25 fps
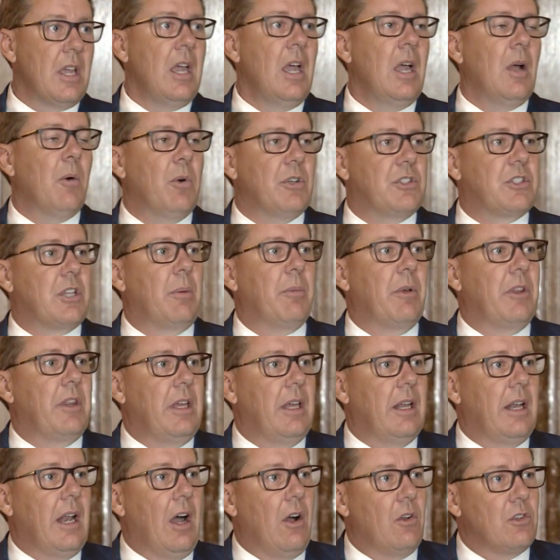implement
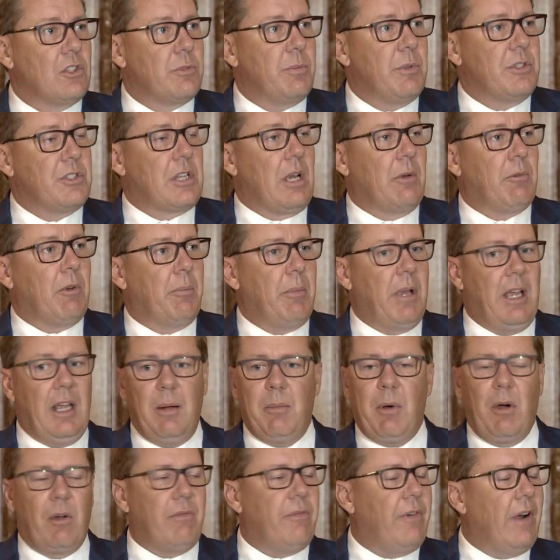a proof of
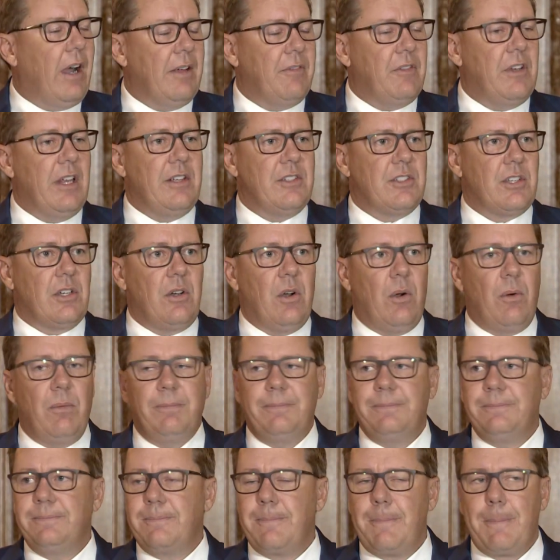vaccination policy.
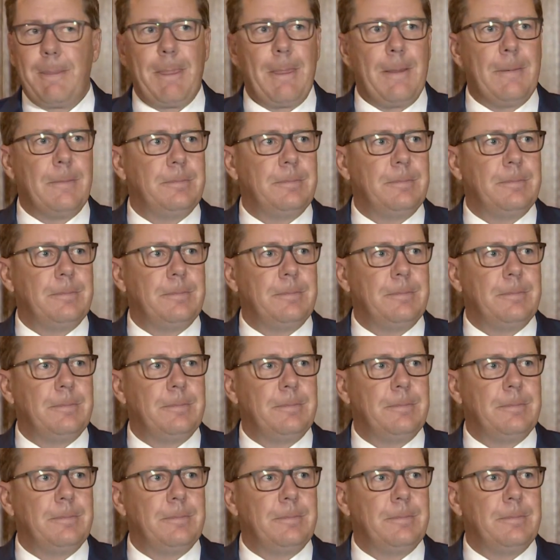In that